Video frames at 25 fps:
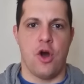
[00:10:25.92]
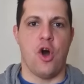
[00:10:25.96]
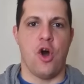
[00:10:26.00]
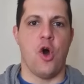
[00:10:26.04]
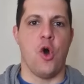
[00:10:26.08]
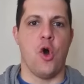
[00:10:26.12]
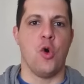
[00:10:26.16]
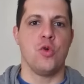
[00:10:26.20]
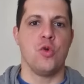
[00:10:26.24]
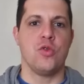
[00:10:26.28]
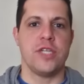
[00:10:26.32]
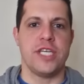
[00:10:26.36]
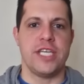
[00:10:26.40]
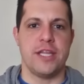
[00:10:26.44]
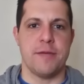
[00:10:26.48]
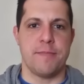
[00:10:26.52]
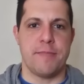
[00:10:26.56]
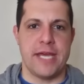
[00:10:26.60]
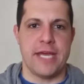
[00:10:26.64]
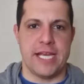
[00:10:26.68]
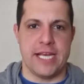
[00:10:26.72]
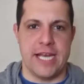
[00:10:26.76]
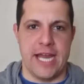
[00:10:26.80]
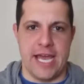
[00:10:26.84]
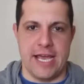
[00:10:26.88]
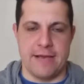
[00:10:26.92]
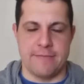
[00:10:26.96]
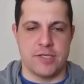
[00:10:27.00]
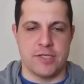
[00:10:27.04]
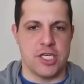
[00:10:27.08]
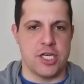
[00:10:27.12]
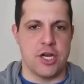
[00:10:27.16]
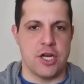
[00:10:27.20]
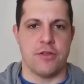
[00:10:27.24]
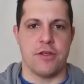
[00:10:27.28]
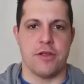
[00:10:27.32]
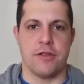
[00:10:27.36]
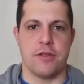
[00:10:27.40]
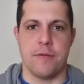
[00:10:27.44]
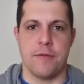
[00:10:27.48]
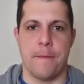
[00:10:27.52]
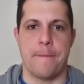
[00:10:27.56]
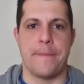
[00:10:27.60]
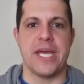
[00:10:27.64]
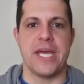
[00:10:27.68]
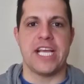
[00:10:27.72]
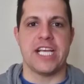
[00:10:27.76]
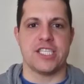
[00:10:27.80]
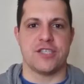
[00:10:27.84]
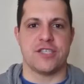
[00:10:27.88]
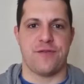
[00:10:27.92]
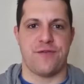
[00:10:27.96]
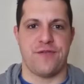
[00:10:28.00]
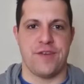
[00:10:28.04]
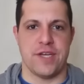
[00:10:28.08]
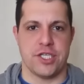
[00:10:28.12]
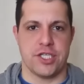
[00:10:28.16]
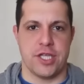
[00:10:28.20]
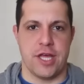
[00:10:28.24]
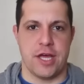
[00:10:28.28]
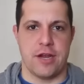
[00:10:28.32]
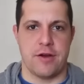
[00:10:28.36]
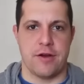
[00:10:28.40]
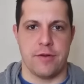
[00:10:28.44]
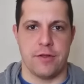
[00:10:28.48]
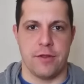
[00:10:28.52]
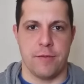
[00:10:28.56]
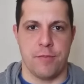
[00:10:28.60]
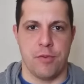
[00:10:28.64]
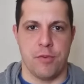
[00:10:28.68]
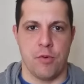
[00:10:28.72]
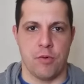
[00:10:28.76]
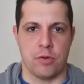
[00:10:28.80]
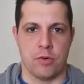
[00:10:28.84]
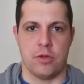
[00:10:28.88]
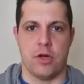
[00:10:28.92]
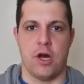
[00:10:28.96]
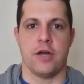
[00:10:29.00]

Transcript: Only the big names, you know, the biggest fish that are in the portal.